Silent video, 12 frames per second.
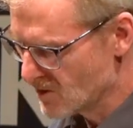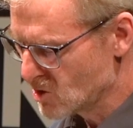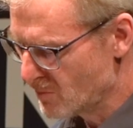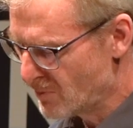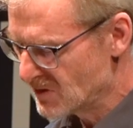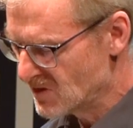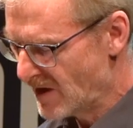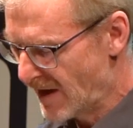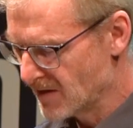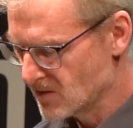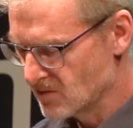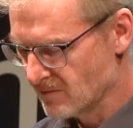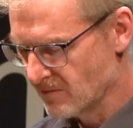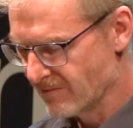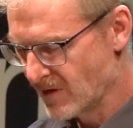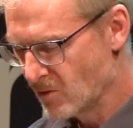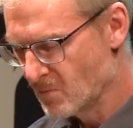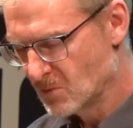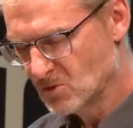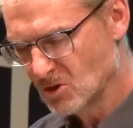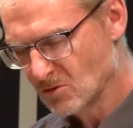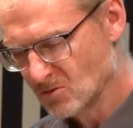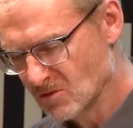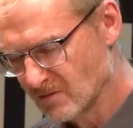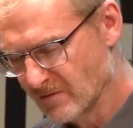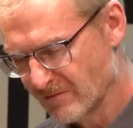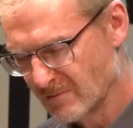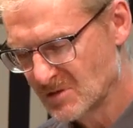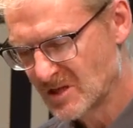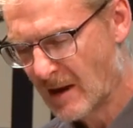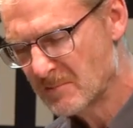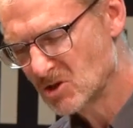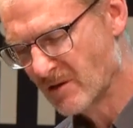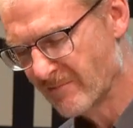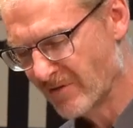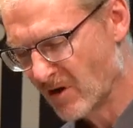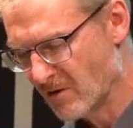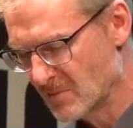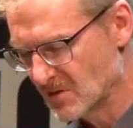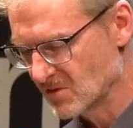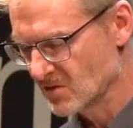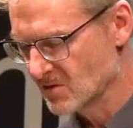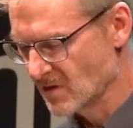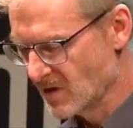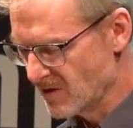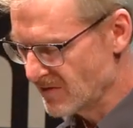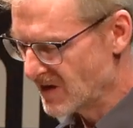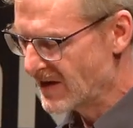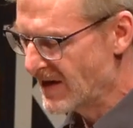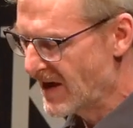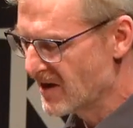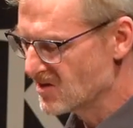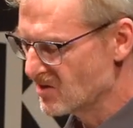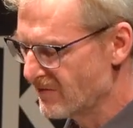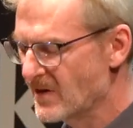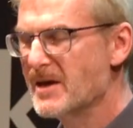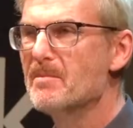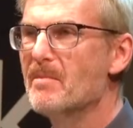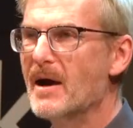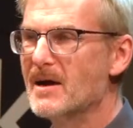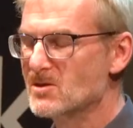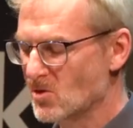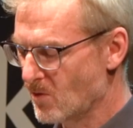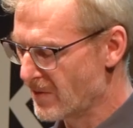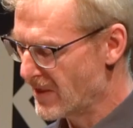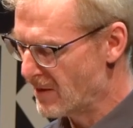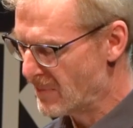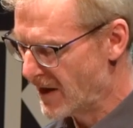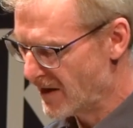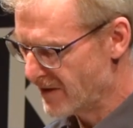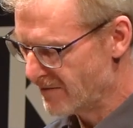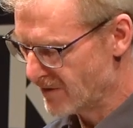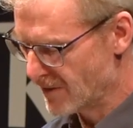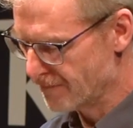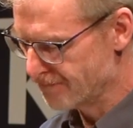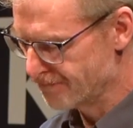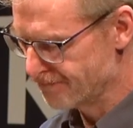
to protect vulnerable children from damaging environments that negatively impact on their behaviour.